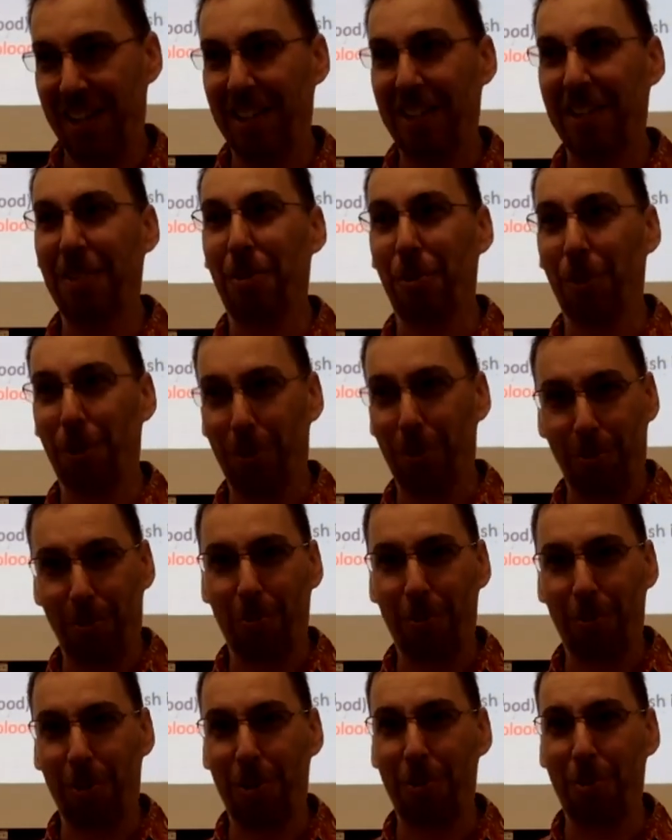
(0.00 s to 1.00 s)

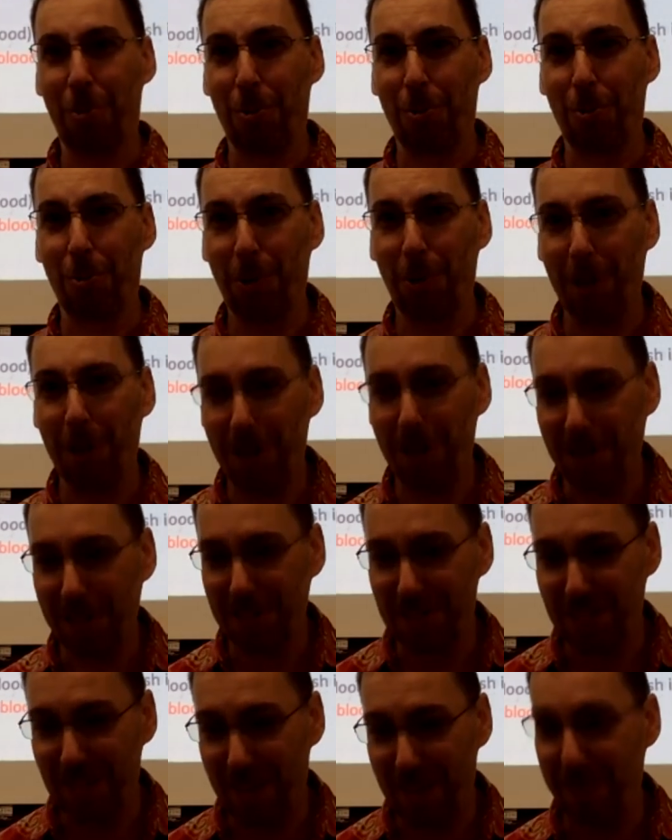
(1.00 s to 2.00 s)
your
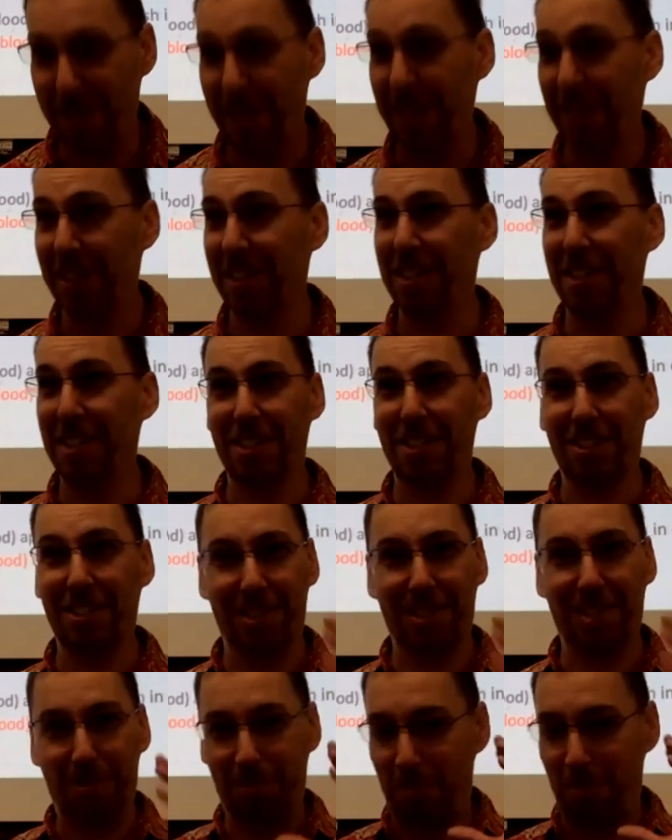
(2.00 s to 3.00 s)
exam data
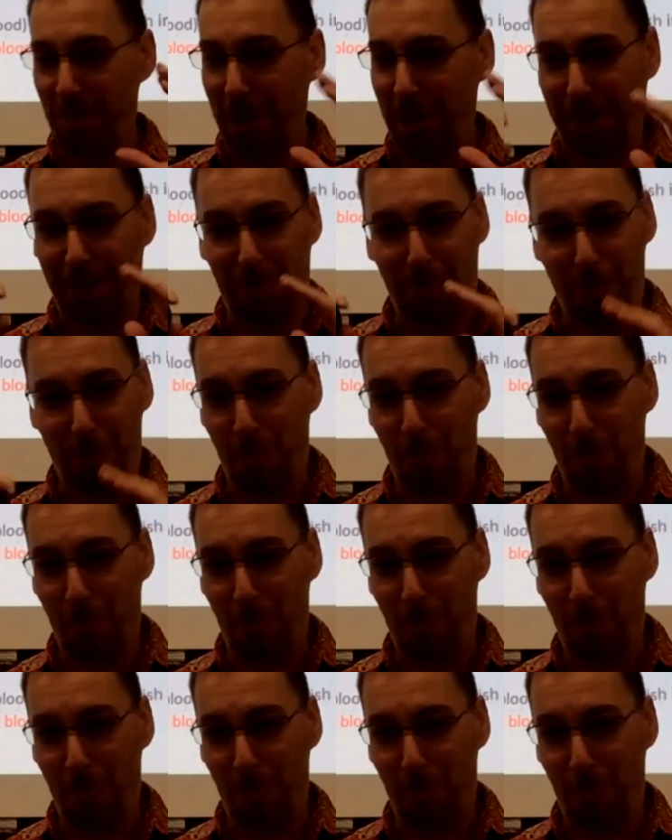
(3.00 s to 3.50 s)
is like